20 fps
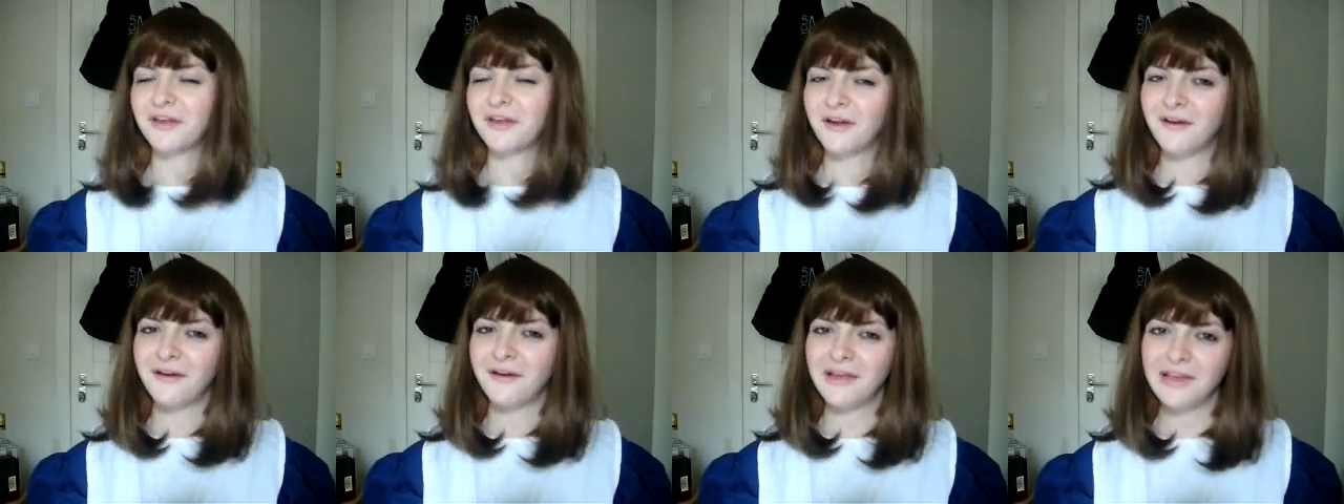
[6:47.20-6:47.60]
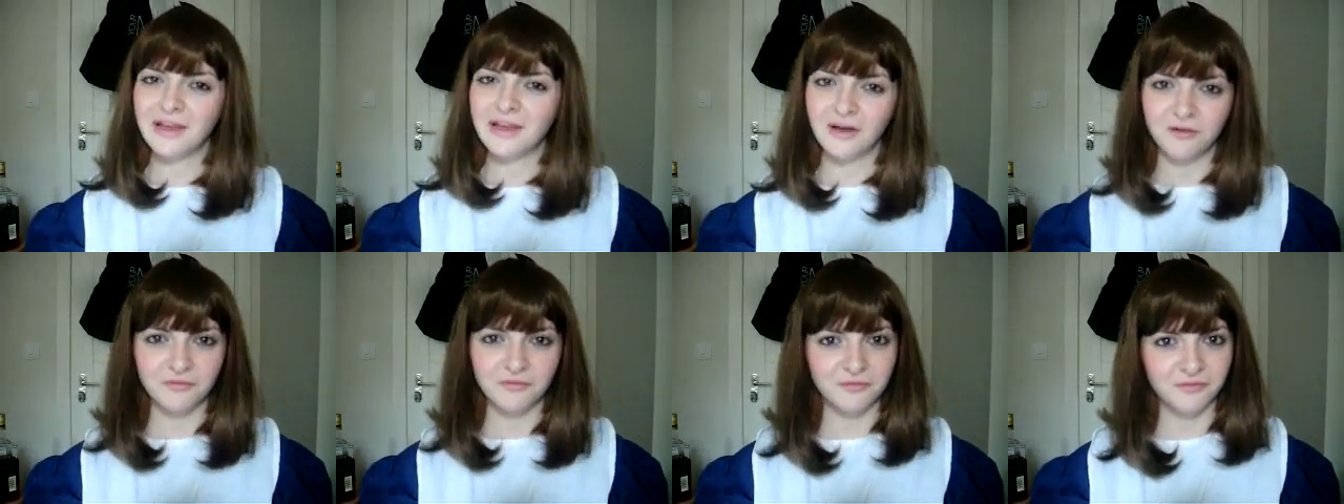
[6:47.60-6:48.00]
The thing I
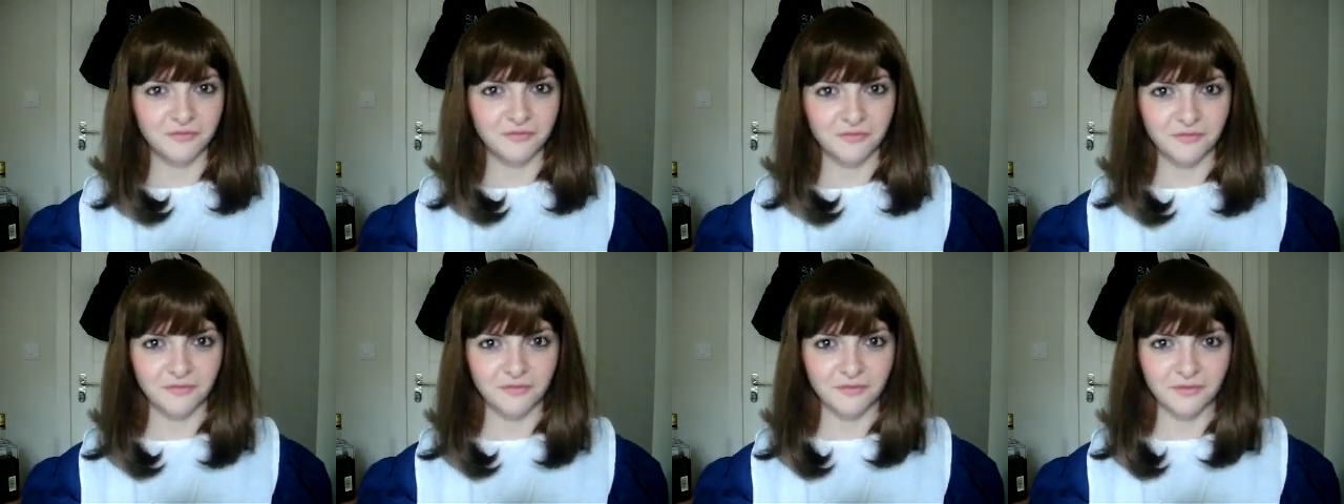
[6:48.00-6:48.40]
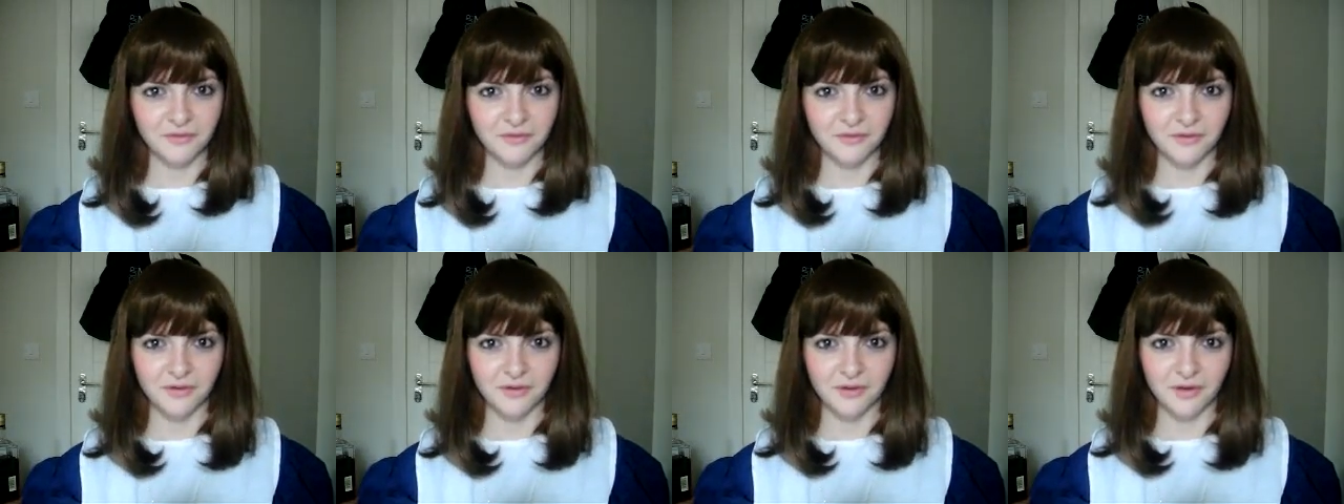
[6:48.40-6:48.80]
love
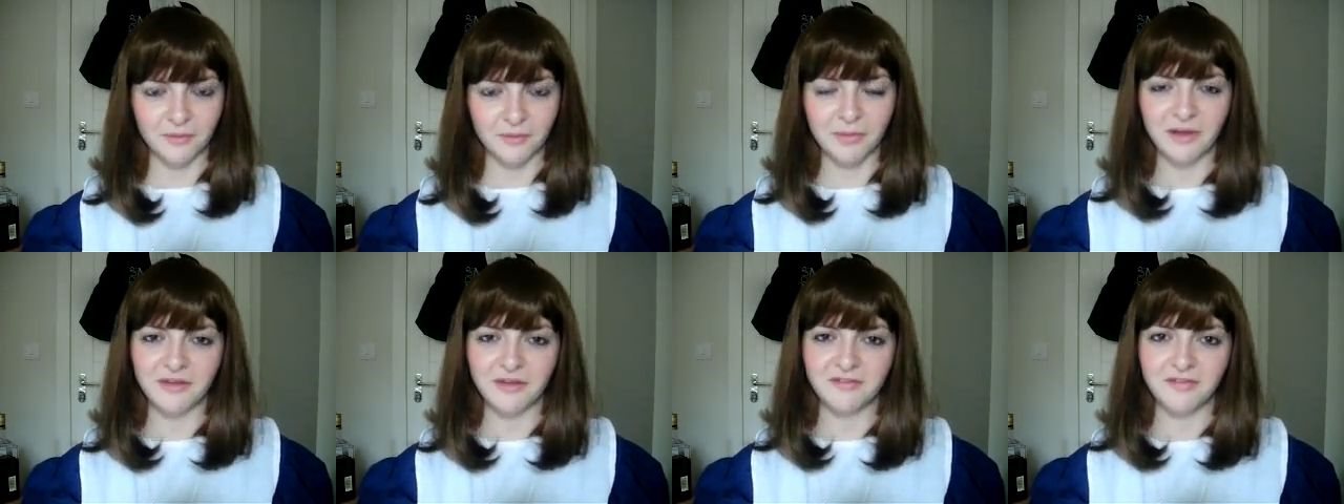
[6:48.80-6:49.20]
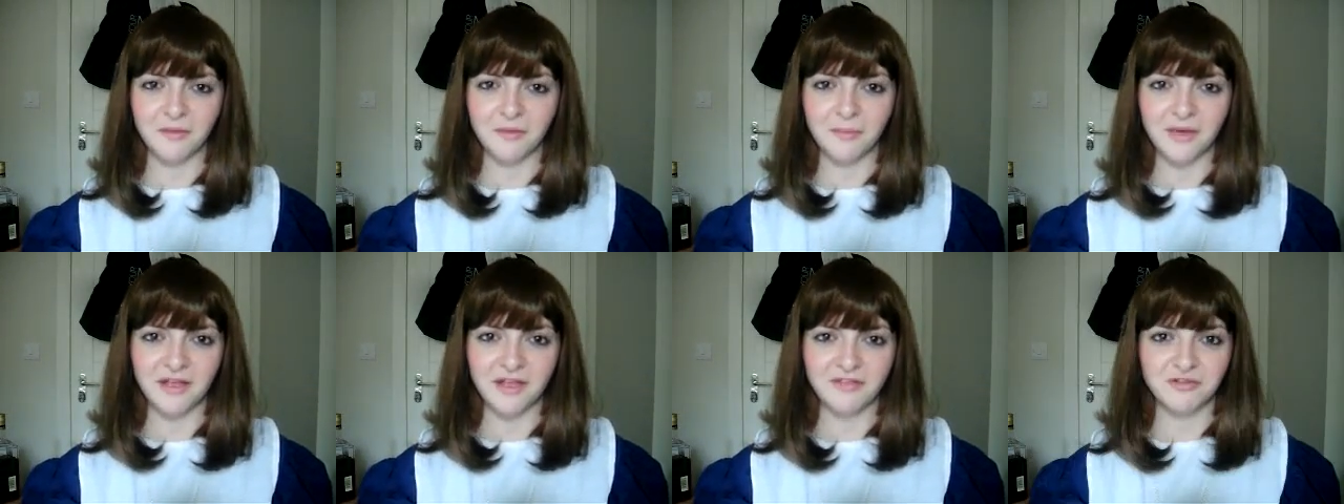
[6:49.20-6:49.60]
about this
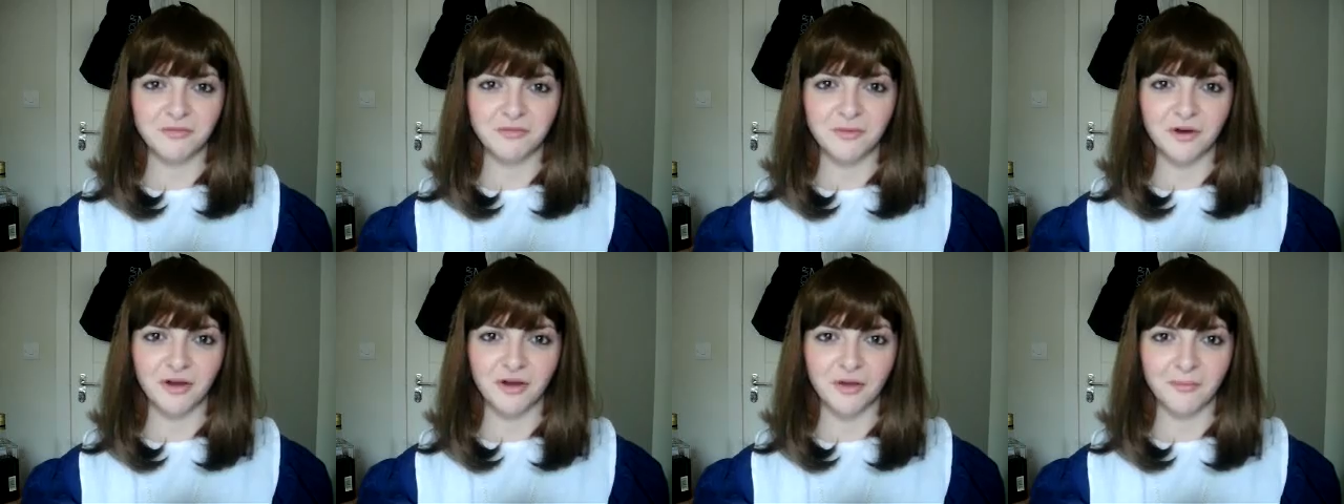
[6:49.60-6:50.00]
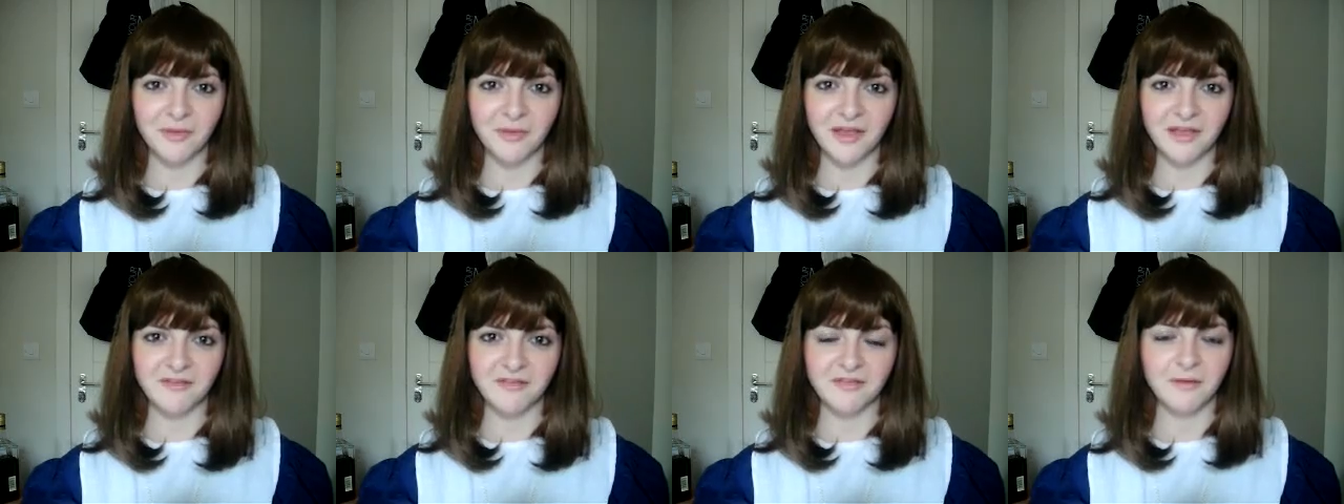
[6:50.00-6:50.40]
compared to
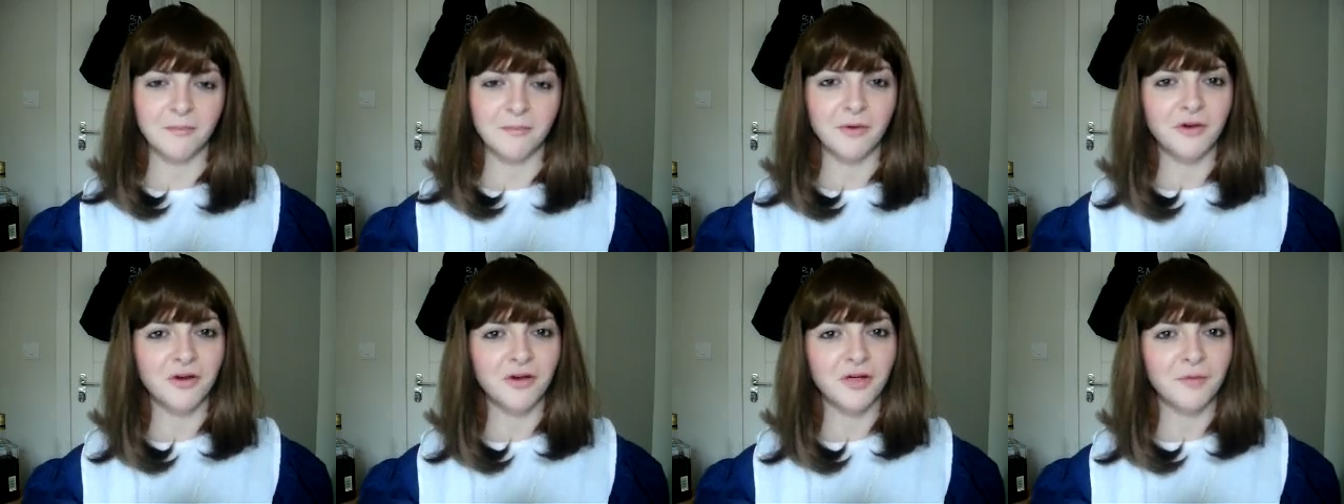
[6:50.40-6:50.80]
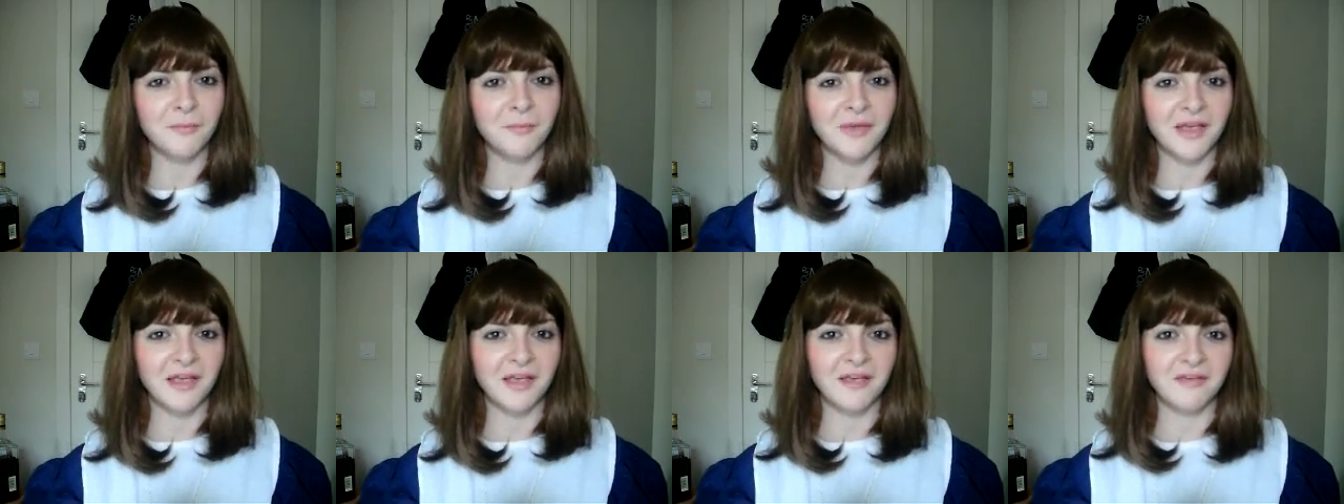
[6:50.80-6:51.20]
American
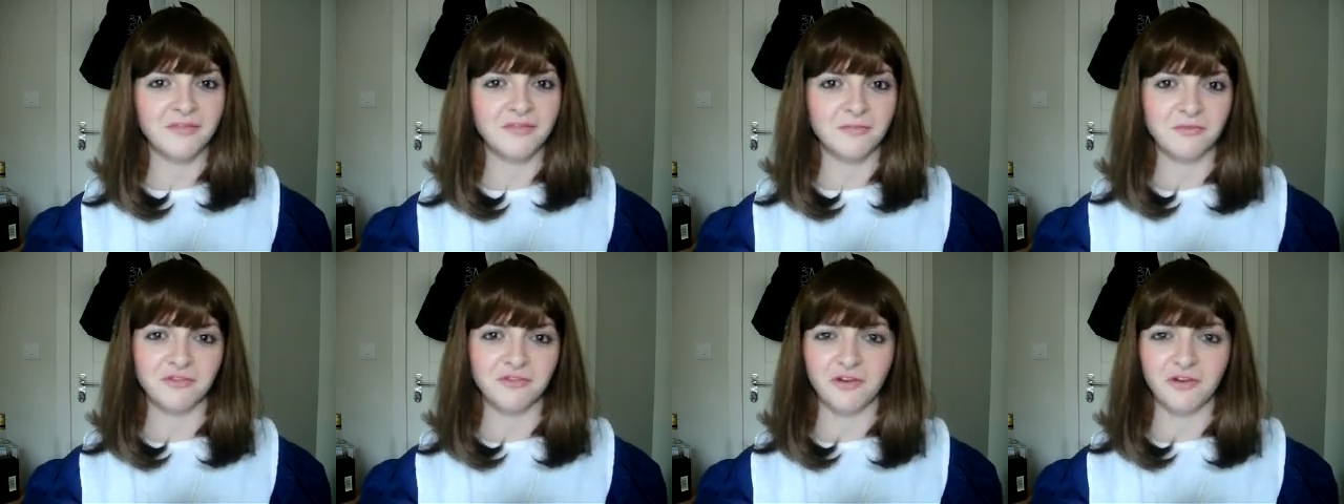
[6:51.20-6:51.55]
McGee's,